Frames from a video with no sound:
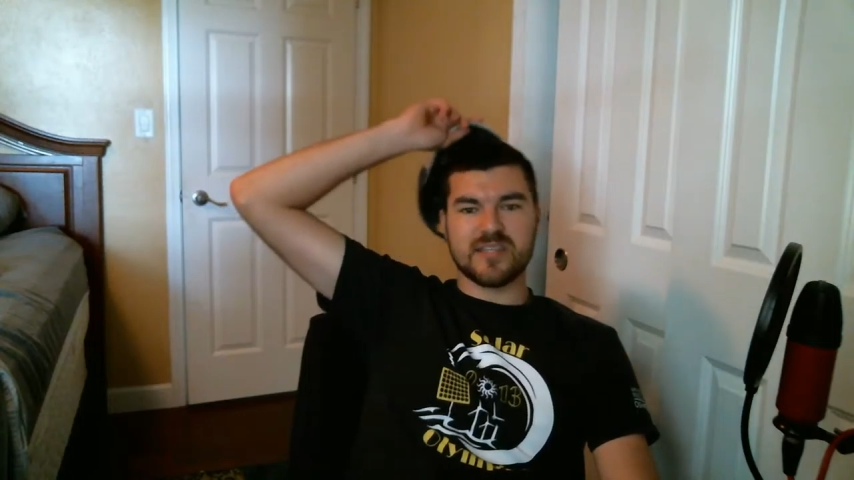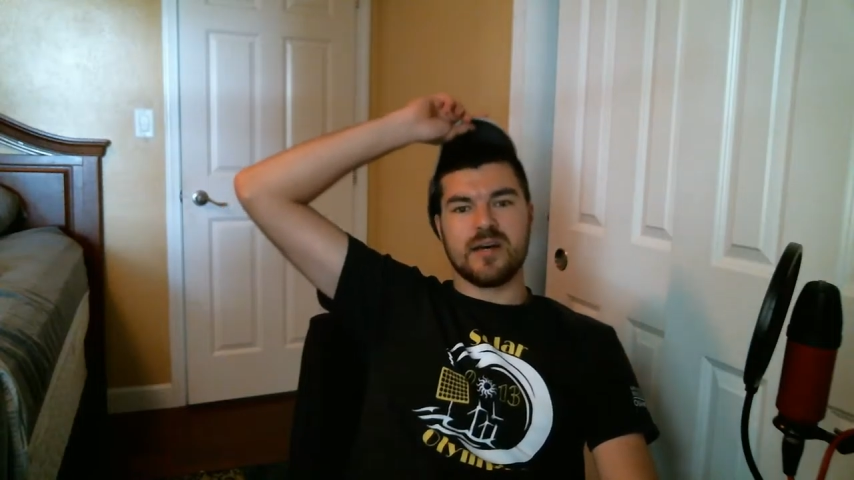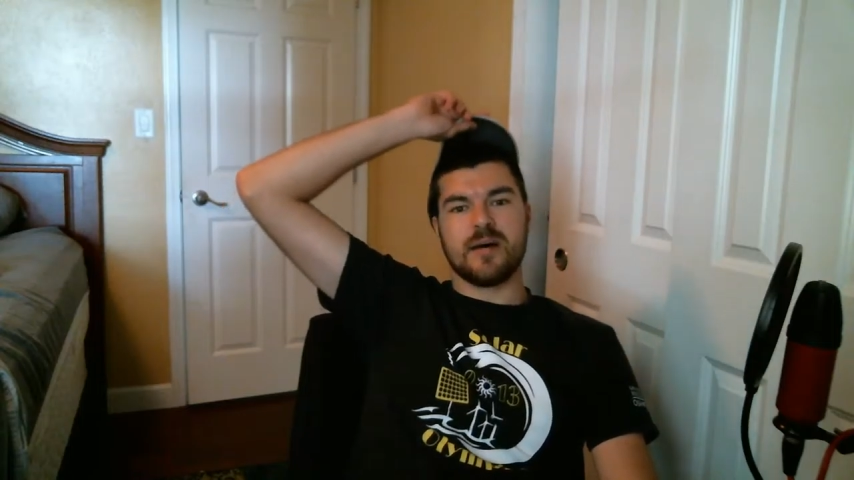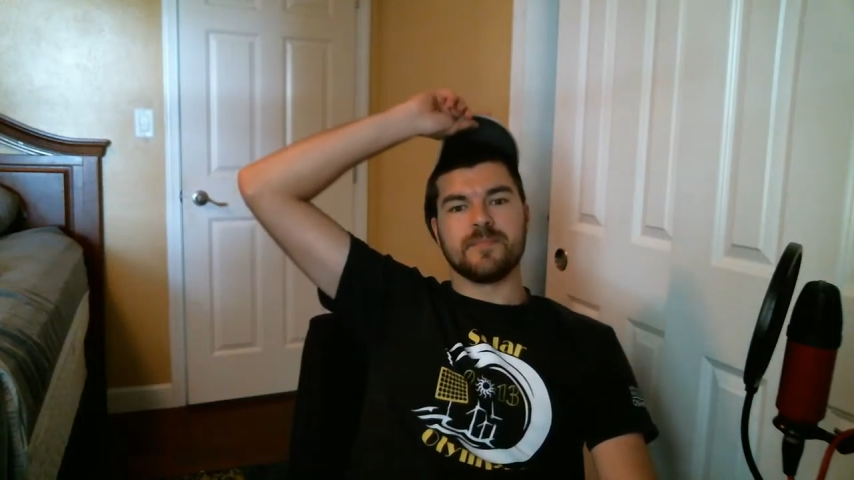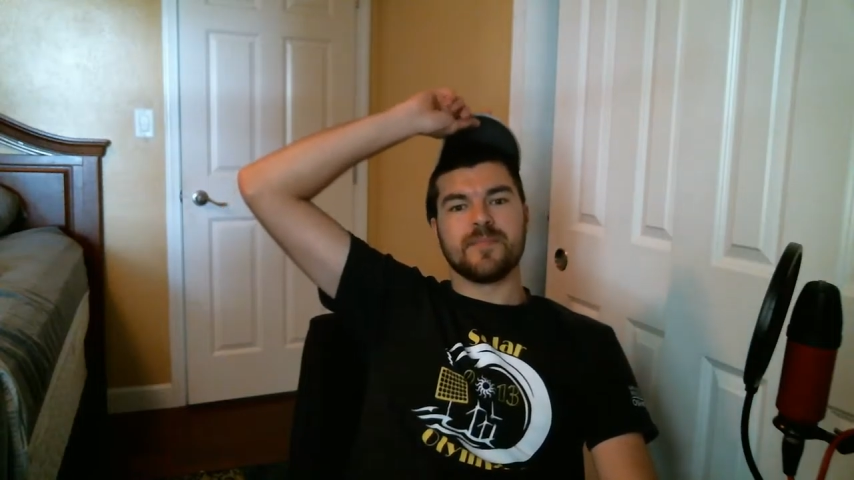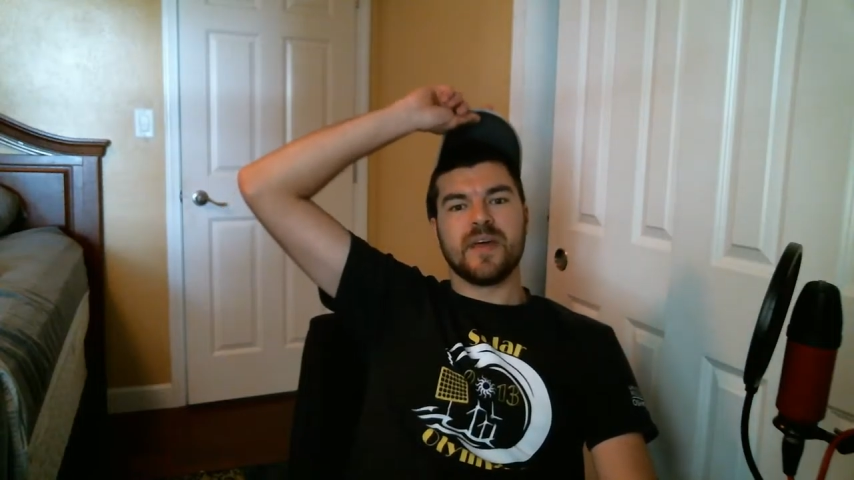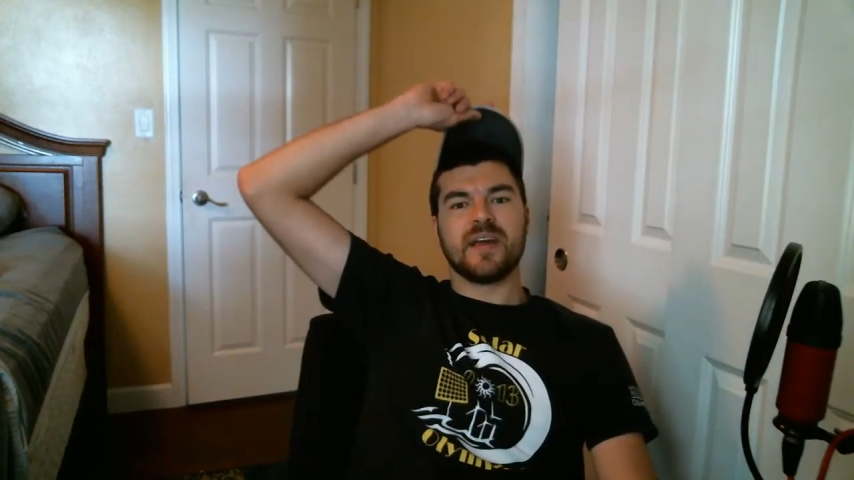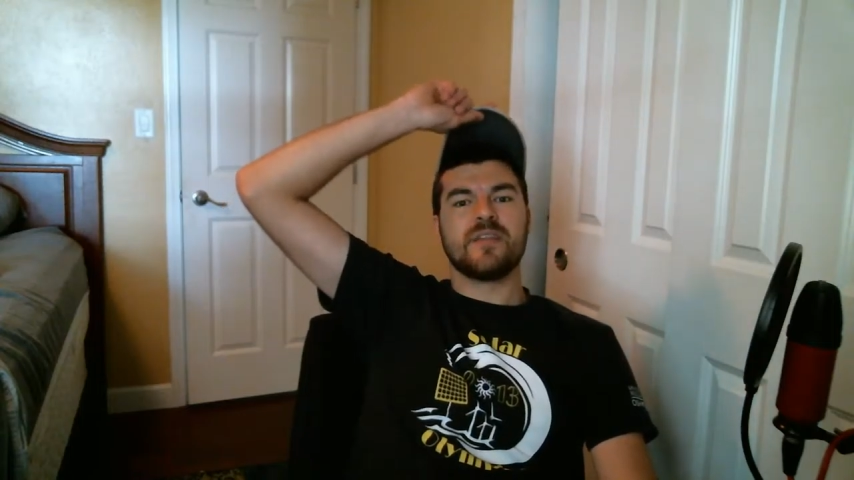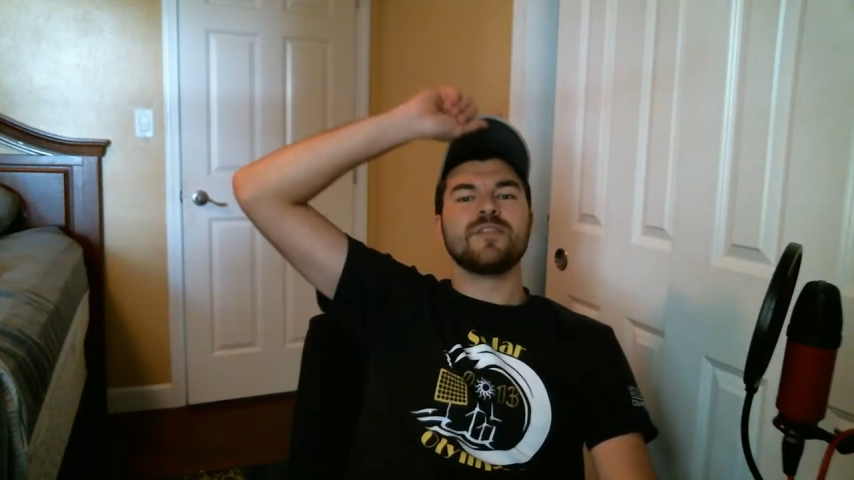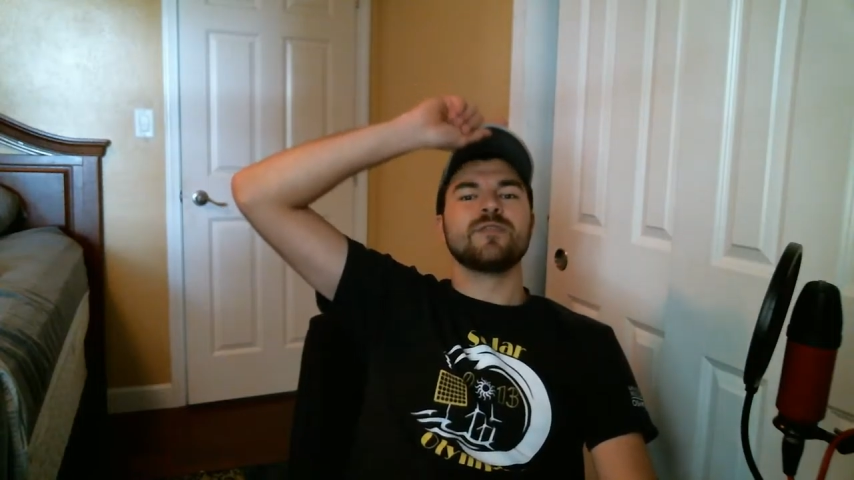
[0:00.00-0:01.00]
Um, I
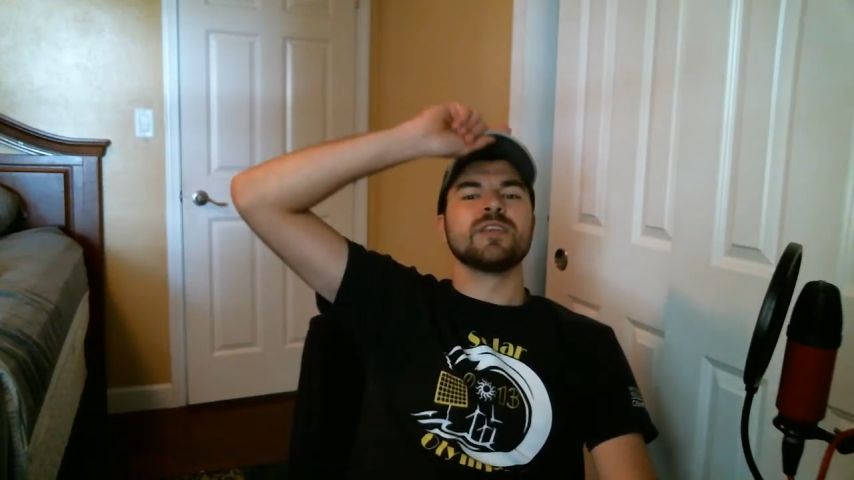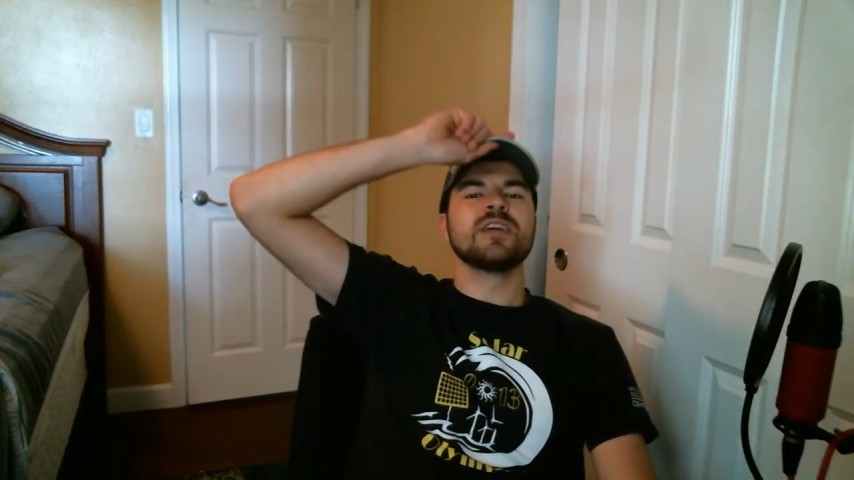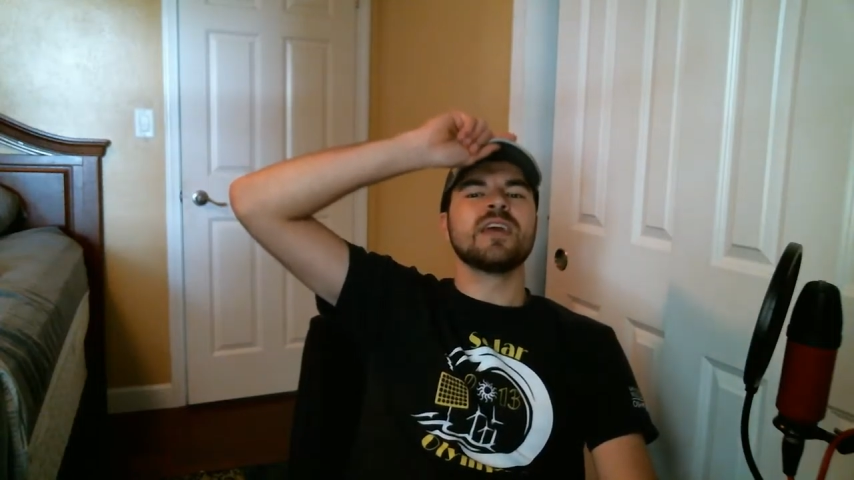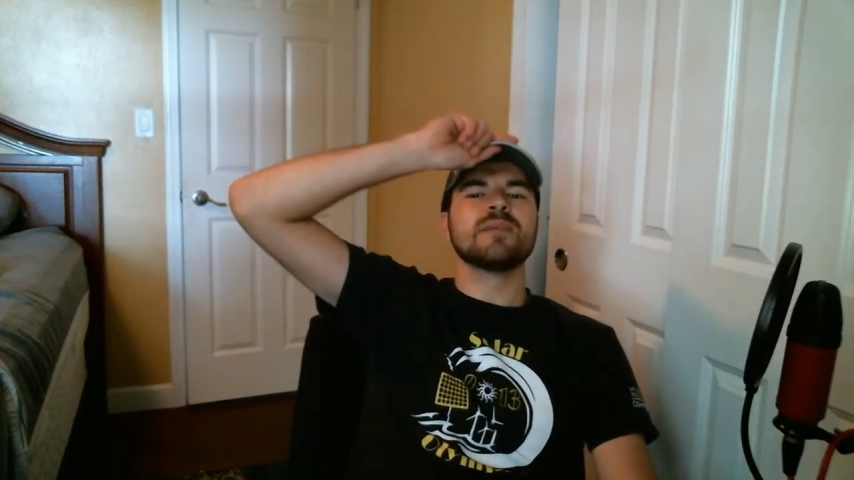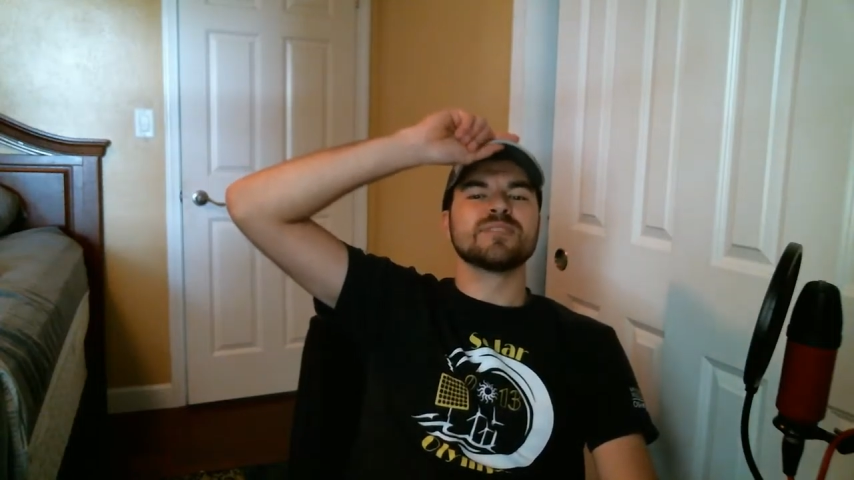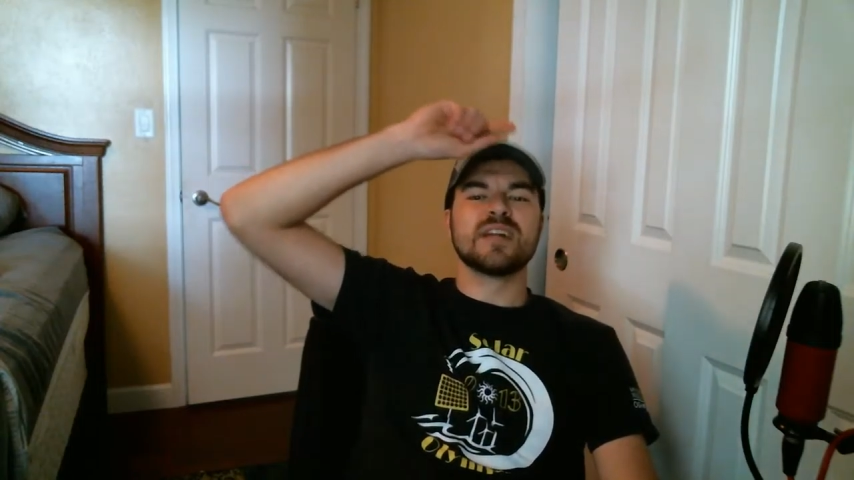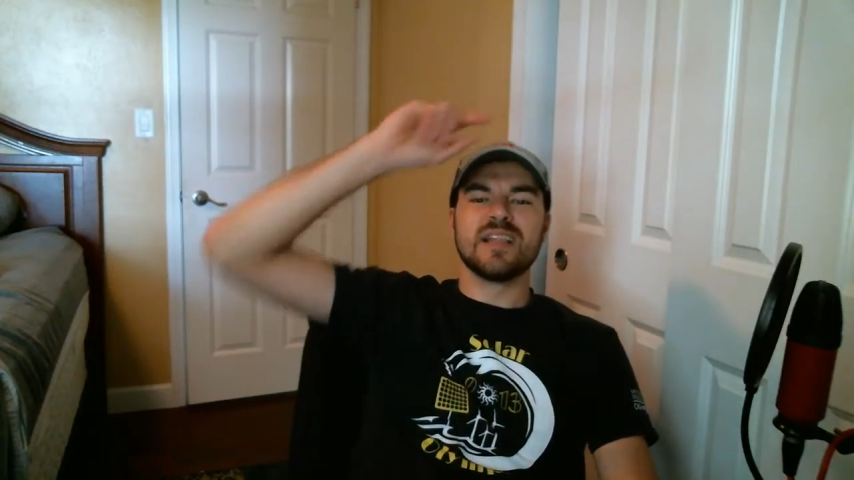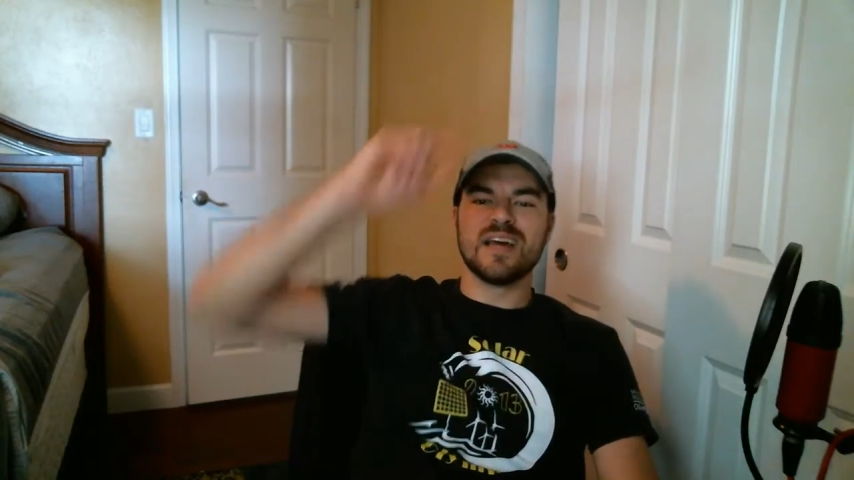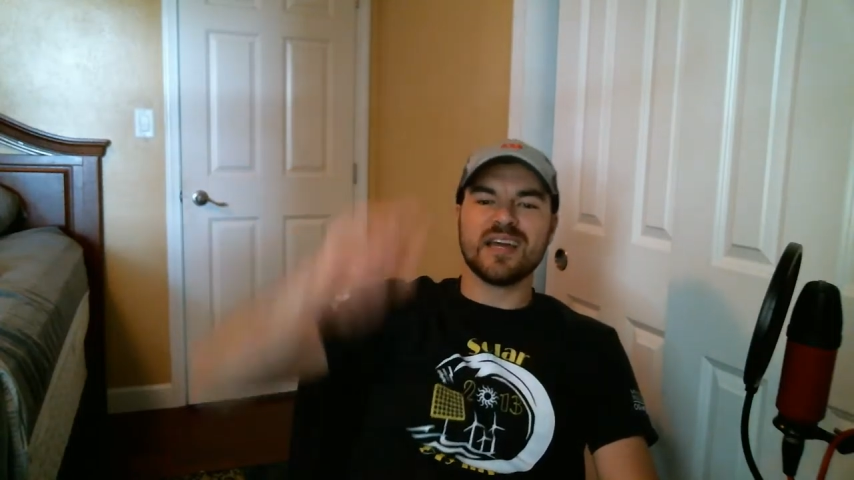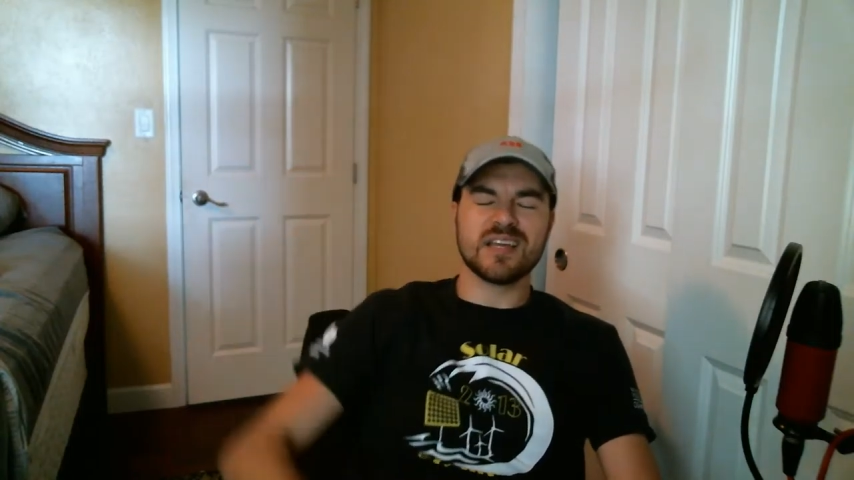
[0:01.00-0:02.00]
got a few indie games that I like.